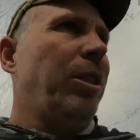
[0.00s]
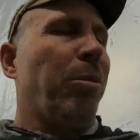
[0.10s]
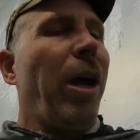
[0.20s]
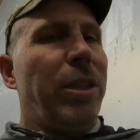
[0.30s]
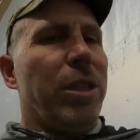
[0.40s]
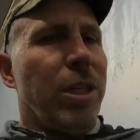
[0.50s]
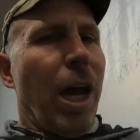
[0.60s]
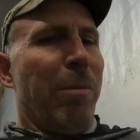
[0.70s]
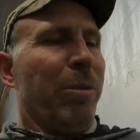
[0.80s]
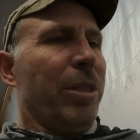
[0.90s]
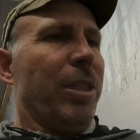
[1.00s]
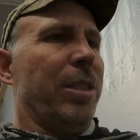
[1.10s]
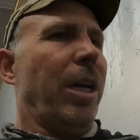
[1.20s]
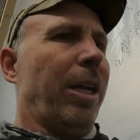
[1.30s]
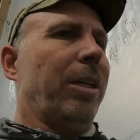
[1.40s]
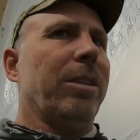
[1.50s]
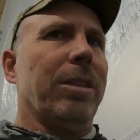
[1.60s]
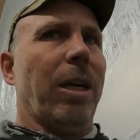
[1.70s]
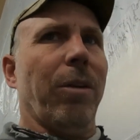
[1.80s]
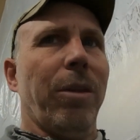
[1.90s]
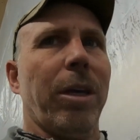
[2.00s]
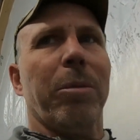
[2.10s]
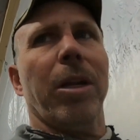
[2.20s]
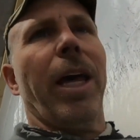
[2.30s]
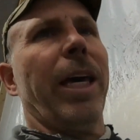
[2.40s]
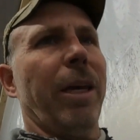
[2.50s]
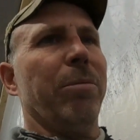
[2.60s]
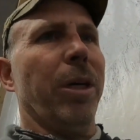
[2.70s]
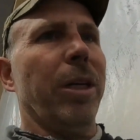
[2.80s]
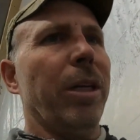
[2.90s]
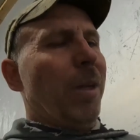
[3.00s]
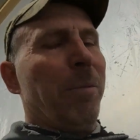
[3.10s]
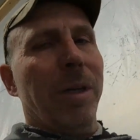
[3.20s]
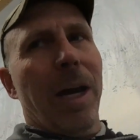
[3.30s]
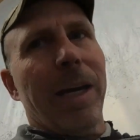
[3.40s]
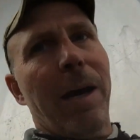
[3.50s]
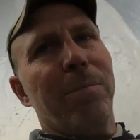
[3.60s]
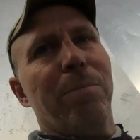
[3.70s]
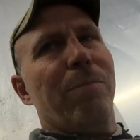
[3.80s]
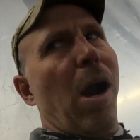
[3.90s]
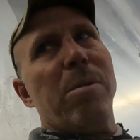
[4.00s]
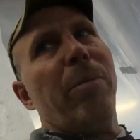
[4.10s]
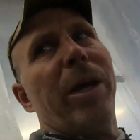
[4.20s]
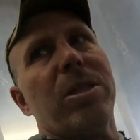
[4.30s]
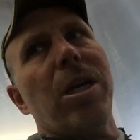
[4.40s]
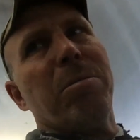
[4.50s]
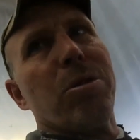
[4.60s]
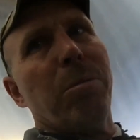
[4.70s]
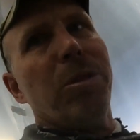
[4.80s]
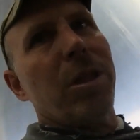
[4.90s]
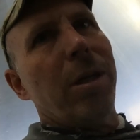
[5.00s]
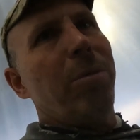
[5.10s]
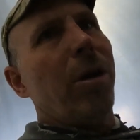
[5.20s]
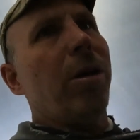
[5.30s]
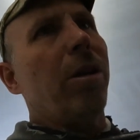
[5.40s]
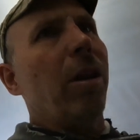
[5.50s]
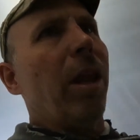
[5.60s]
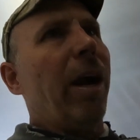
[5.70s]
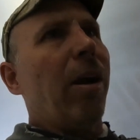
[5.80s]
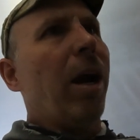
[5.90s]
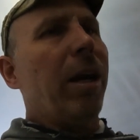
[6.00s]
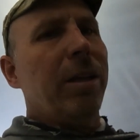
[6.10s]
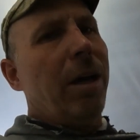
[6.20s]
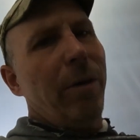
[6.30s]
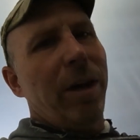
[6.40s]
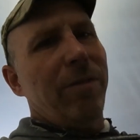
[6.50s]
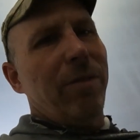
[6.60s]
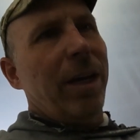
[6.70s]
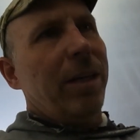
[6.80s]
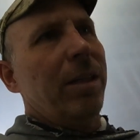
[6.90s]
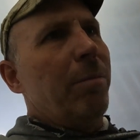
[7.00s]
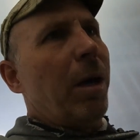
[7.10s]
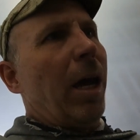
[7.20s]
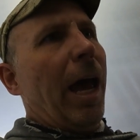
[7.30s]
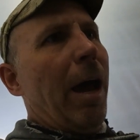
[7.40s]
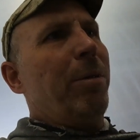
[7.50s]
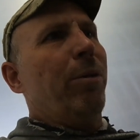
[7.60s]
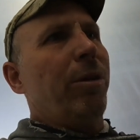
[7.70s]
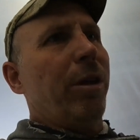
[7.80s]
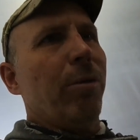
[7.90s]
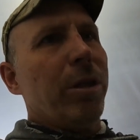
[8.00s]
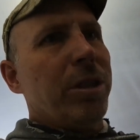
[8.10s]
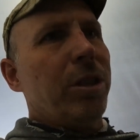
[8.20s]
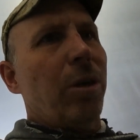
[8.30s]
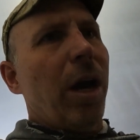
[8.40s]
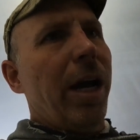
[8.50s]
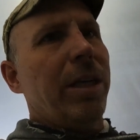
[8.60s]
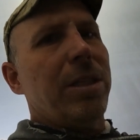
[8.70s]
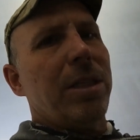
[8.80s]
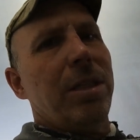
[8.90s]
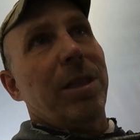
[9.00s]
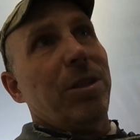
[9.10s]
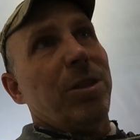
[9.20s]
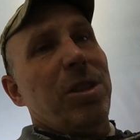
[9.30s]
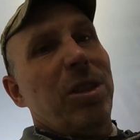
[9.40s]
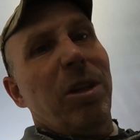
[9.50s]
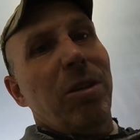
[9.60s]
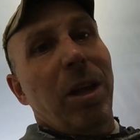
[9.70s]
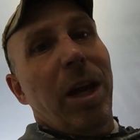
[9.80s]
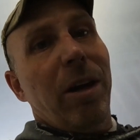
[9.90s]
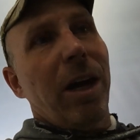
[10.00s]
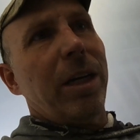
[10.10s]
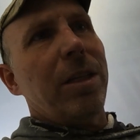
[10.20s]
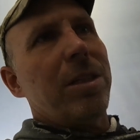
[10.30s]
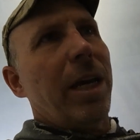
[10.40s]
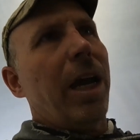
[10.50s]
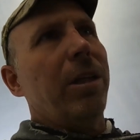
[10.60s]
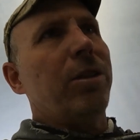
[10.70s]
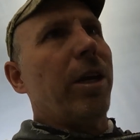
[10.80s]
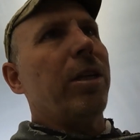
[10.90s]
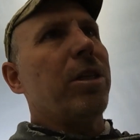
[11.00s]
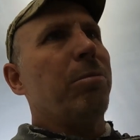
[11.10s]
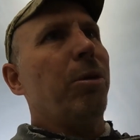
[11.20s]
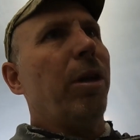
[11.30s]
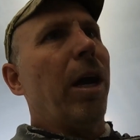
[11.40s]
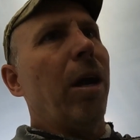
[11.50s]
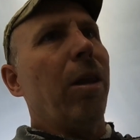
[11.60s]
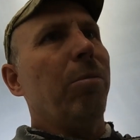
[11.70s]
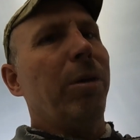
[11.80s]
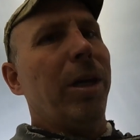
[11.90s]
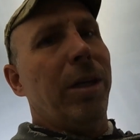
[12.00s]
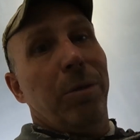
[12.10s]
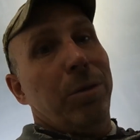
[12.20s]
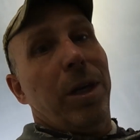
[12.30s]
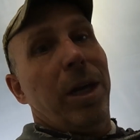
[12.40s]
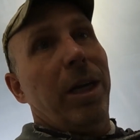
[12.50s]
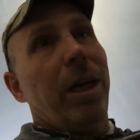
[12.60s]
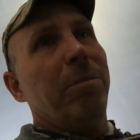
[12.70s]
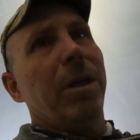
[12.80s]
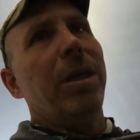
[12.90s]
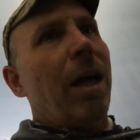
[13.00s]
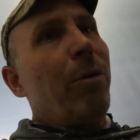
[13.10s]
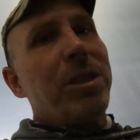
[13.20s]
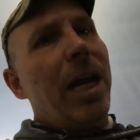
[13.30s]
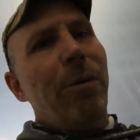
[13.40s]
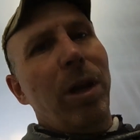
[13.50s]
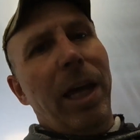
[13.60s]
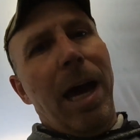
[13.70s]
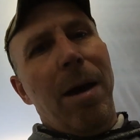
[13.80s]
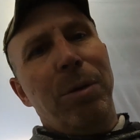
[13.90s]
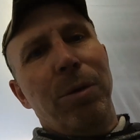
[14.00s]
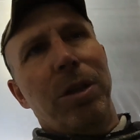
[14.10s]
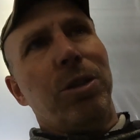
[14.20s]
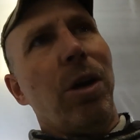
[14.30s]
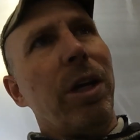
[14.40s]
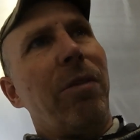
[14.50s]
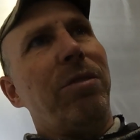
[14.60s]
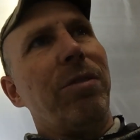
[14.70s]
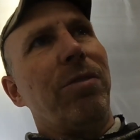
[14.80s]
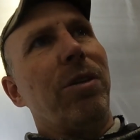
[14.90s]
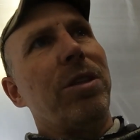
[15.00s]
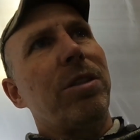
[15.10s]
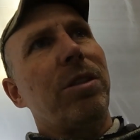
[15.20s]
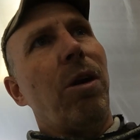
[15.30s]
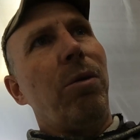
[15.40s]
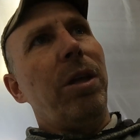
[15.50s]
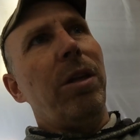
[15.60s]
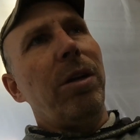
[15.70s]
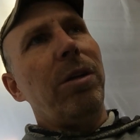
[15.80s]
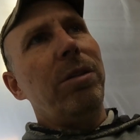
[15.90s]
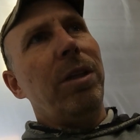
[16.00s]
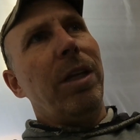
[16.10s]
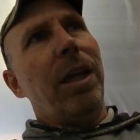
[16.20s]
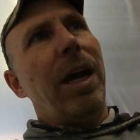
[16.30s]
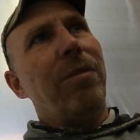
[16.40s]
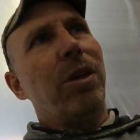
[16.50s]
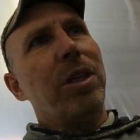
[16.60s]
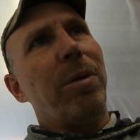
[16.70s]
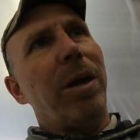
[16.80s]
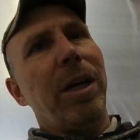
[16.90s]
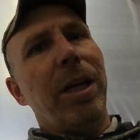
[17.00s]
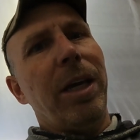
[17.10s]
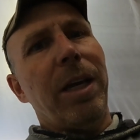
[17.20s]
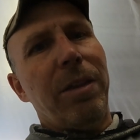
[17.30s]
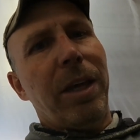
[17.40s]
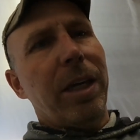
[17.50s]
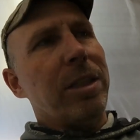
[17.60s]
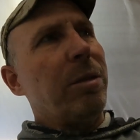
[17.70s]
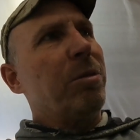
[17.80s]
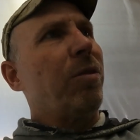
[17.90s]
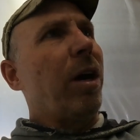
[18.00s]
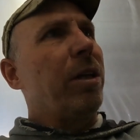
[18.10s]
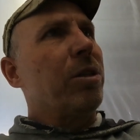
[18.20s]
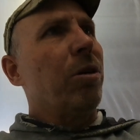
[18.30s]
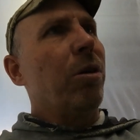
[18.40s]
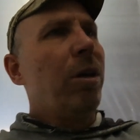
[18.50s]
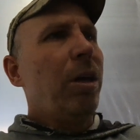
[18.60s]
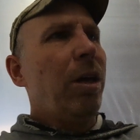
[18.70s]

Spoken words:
I should probably just stop because it's not, I don't think I'm going to like it, but I got primer mixed up, so I'm just going to put another layer on it, and that way if I'm not happy with it once it dries, I guess there's just another layer I can sand to try to smooth it out a little bit, and then we'll try it again. But I wasn't really happy with the trunk after the first coat either, and then after I sprayed it again, I think it seems fine, so